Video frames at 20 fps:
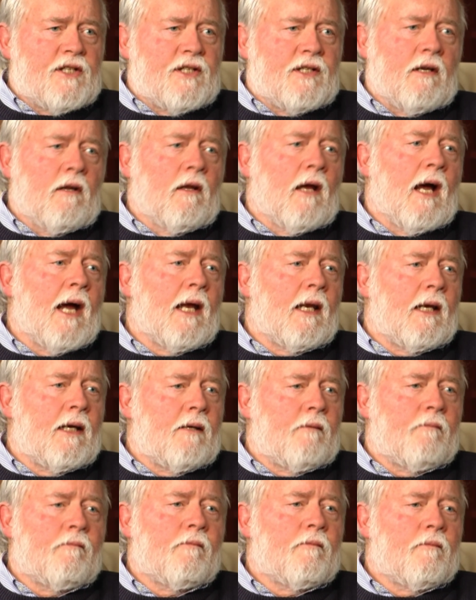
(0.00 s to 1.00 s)
still
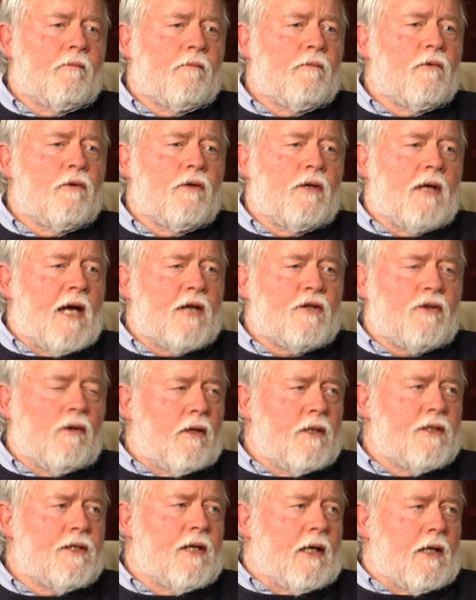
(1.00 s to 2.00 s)
highly
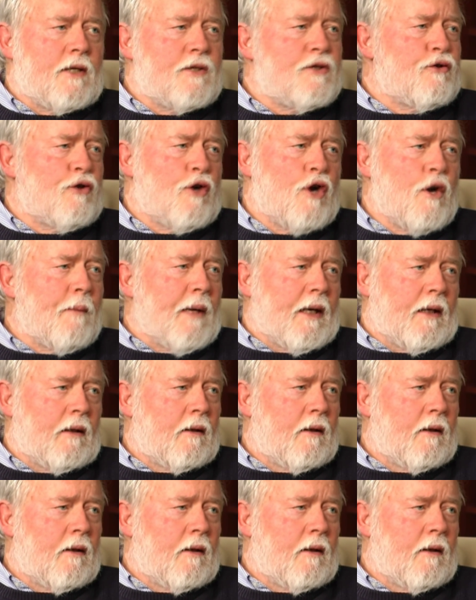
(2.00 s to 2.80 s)
nationalistic. It's German.